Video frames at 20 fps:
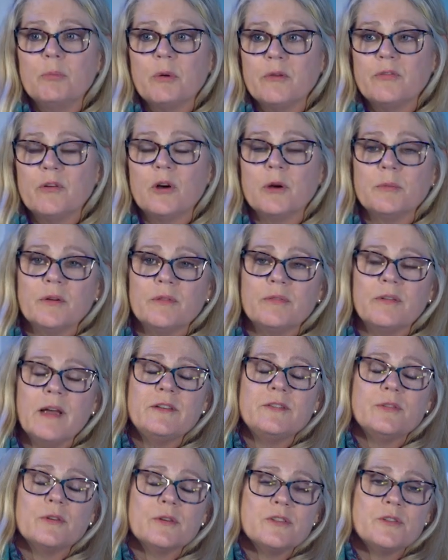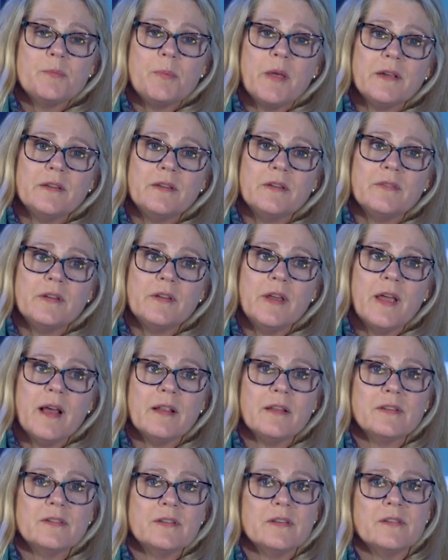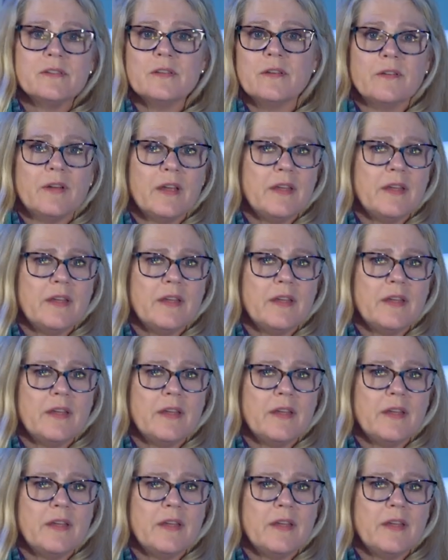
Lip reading: performed a retrospective analysis of,